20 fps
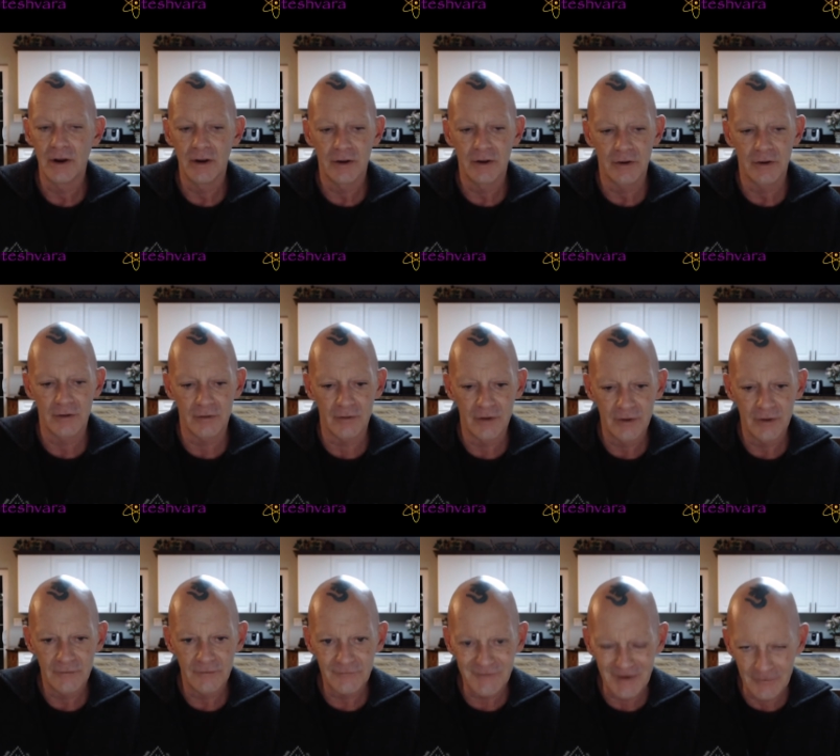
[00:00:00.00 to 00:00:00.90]
you're
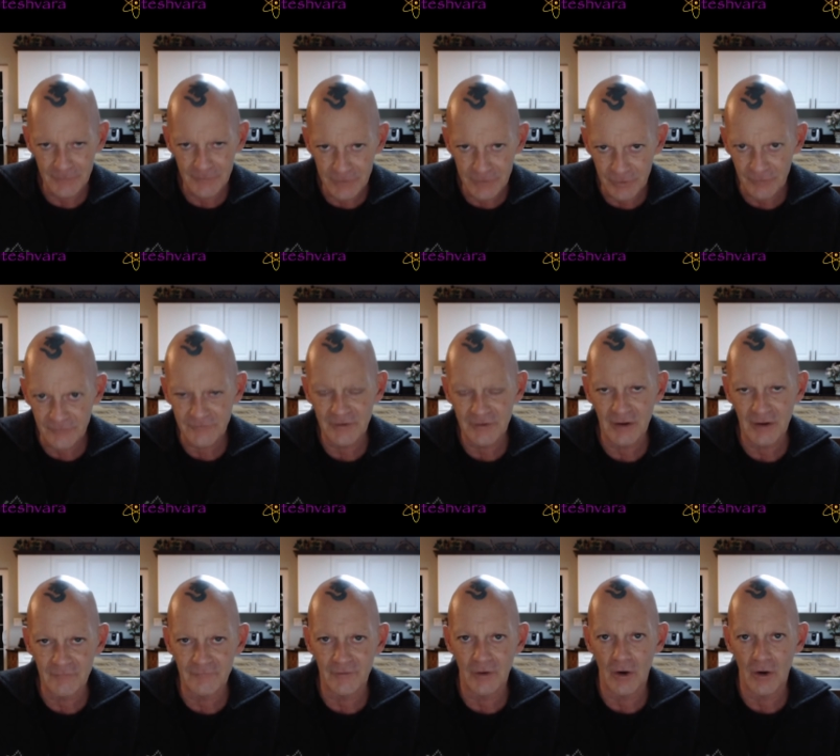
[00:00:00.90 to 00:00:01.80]
selling
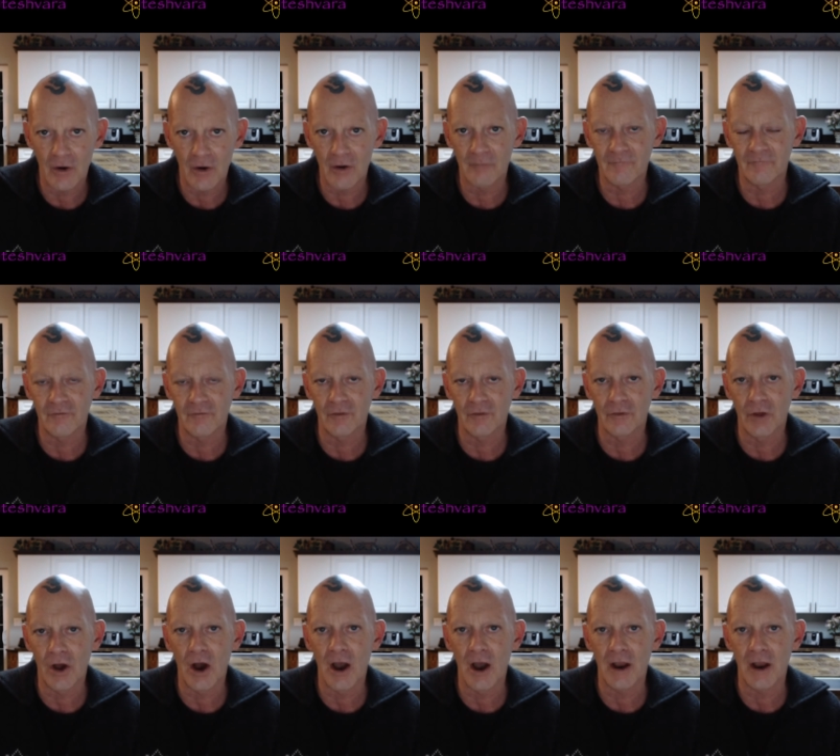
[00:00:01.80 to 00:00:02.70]
yourself a harmful
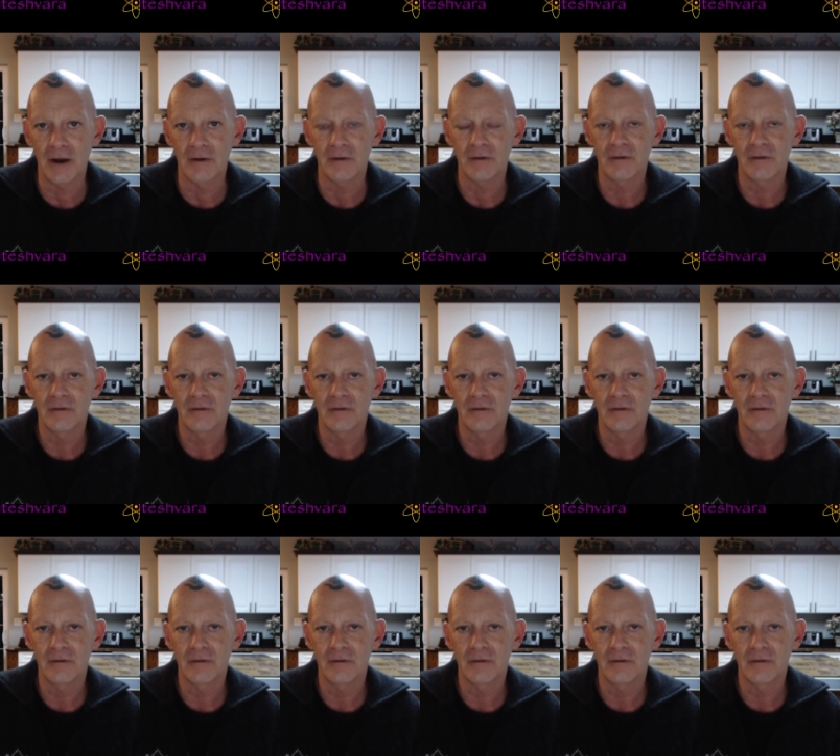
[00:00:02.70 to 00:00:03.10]
line